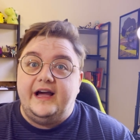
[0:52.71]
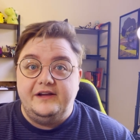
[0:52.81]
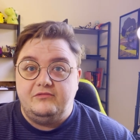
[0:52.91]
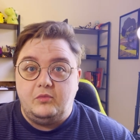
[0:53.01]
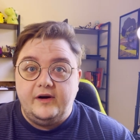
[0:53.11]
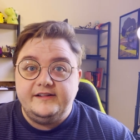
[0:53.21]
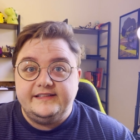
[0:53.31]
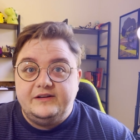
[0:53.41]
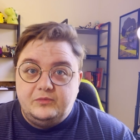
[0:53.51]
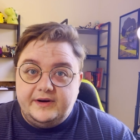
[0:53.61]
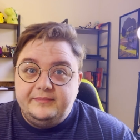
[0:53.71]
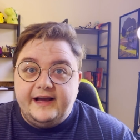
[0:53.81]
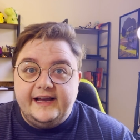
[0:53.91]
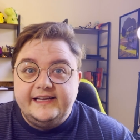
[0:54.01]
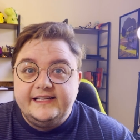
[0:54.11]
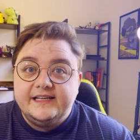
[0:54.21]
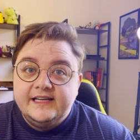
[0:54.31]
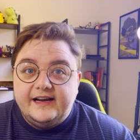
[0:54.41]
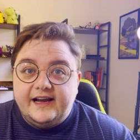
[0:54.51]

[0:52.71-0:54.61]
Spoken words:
I've worked in RenPy.